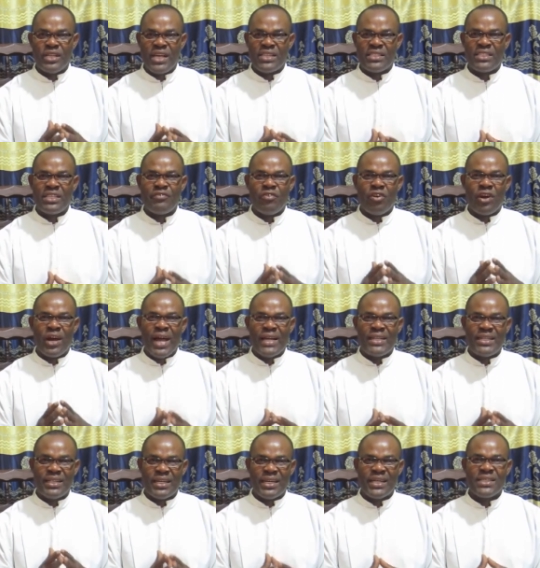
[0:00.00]
there is need for
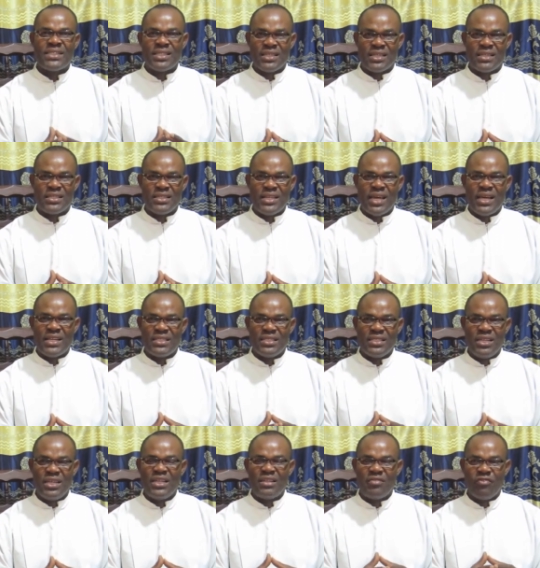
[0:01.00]
catechesis, there
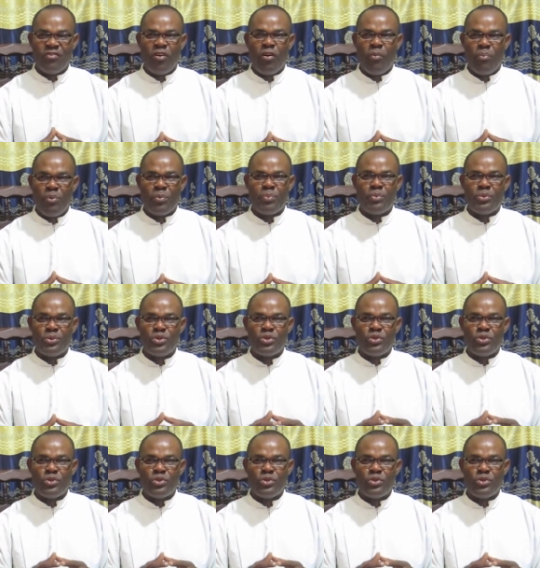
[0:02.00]
is need for people